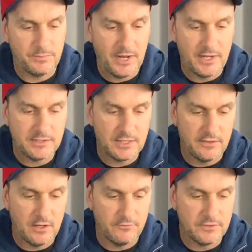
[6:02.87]
place, and
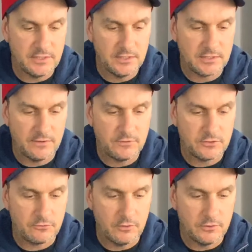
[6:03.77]
then obviously the safety
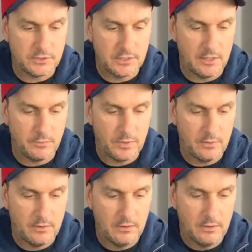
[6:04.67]
screw, just nip
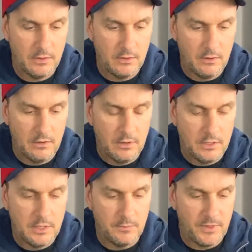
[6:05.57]

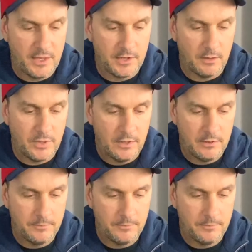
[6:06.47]
that up.